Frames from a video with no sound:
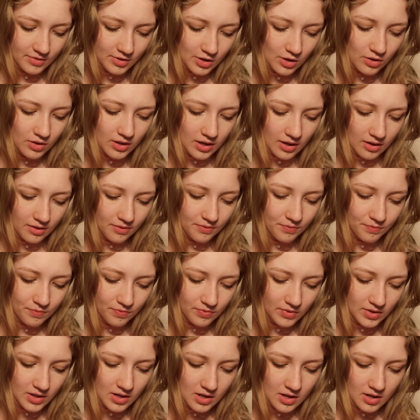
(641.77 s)
Okay,
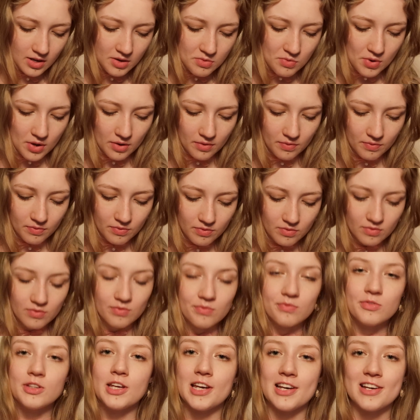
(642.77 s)
well,
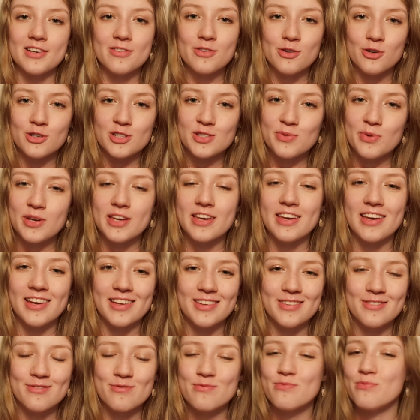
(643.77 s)
yeah, of course we can
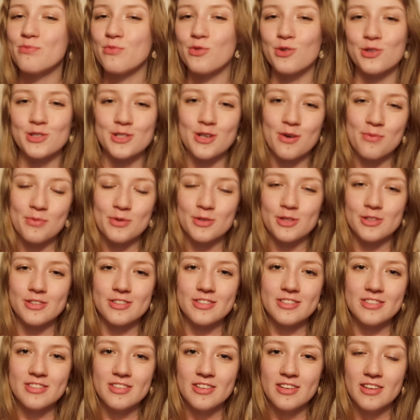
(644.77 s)
get more
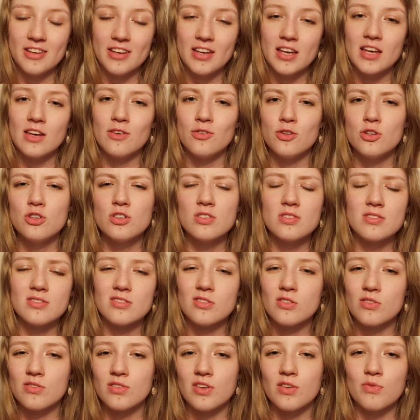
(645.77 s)
samples. If you just
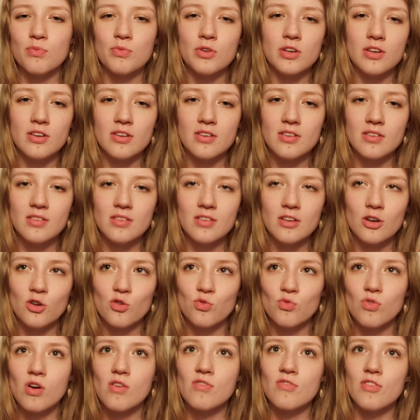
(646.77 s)
sort of give me a
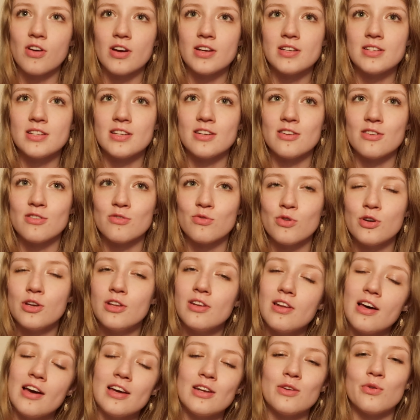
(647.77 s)
rough idea of what
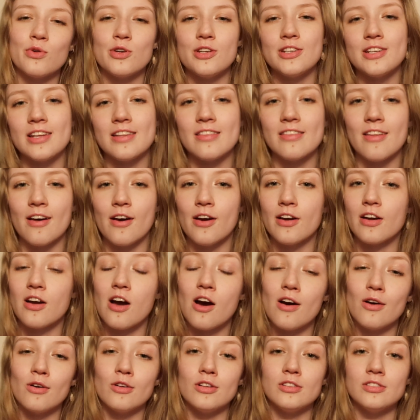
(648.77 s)
you liked, what you didn't like,
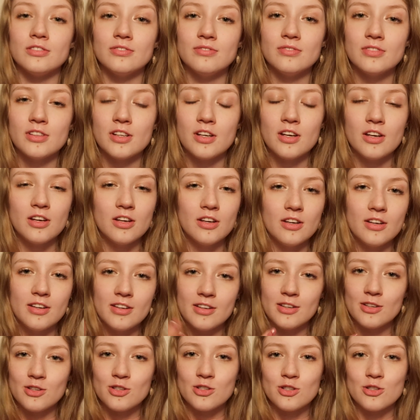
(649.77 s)
I'll
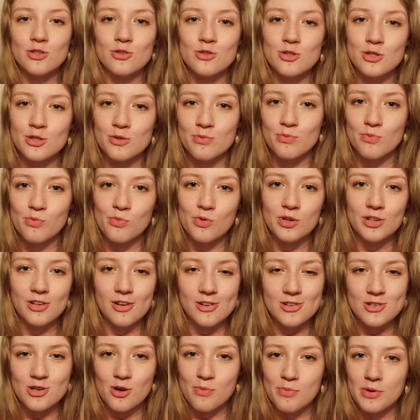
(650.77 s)
do some
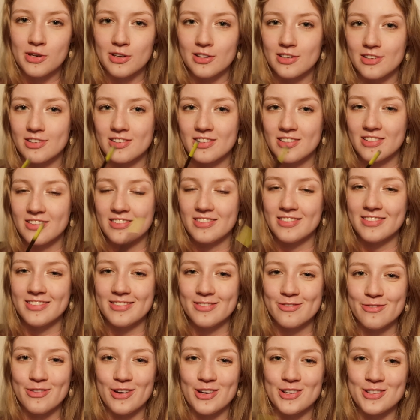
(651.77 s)
window shopping and
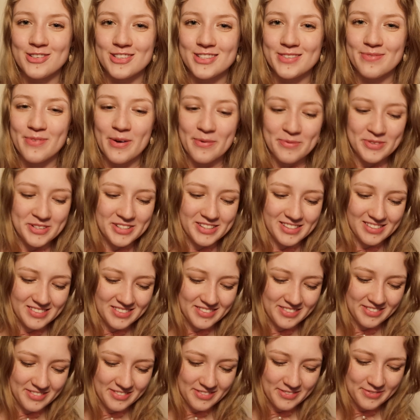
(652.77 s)
find you some options.